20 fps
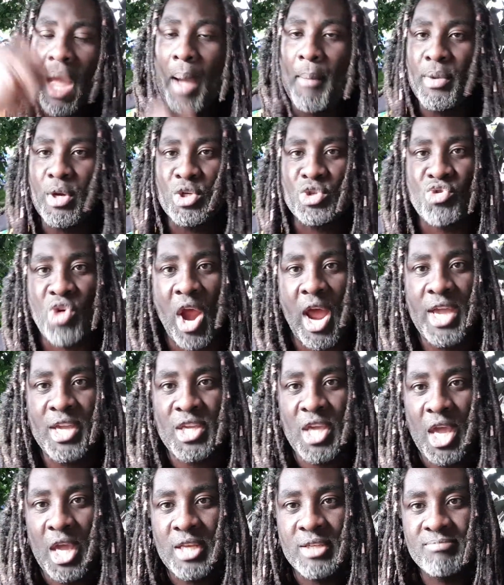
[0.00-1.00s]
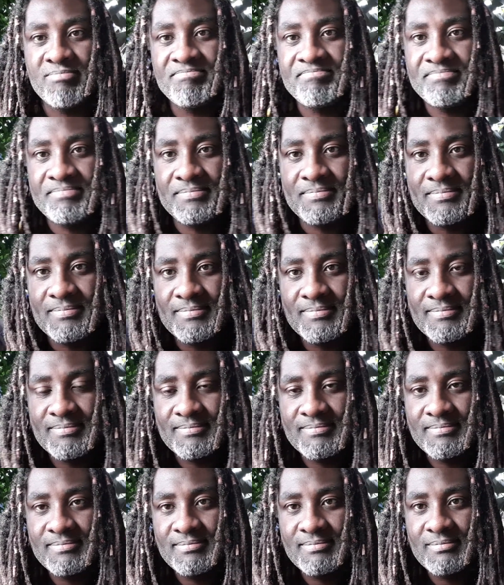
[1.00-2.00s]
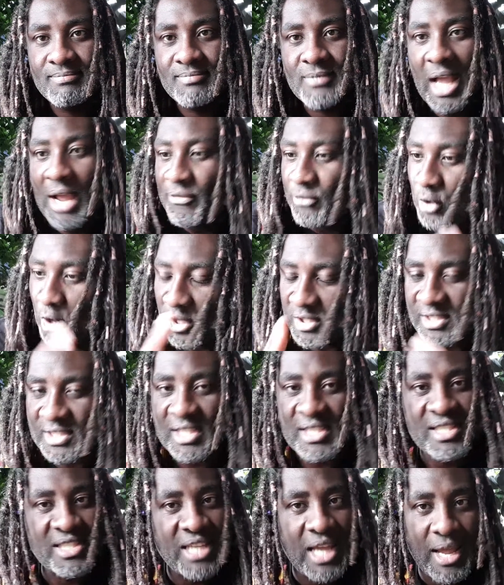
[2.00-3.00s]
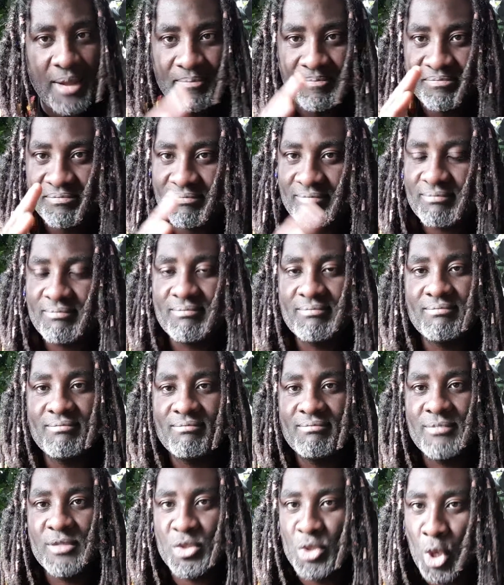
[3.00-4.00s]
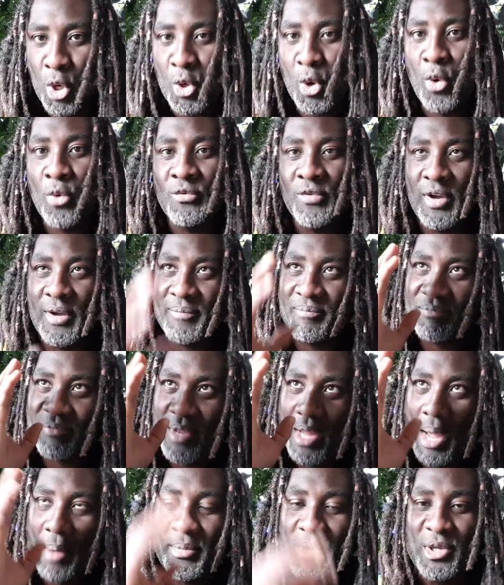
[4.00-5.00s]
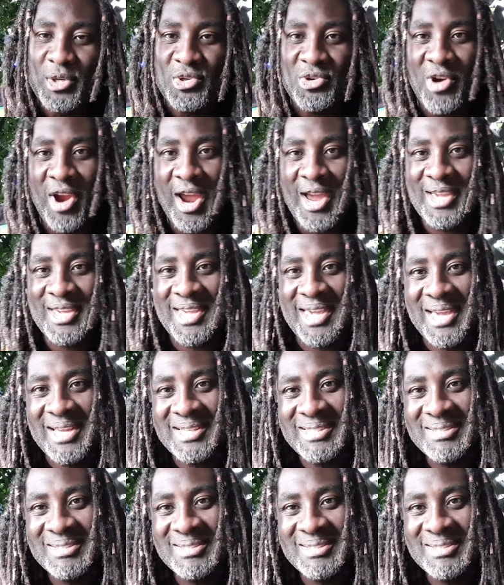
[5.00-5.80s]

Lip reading: I'm going to try again. I've lost this time. It's not over. I'm going to try again.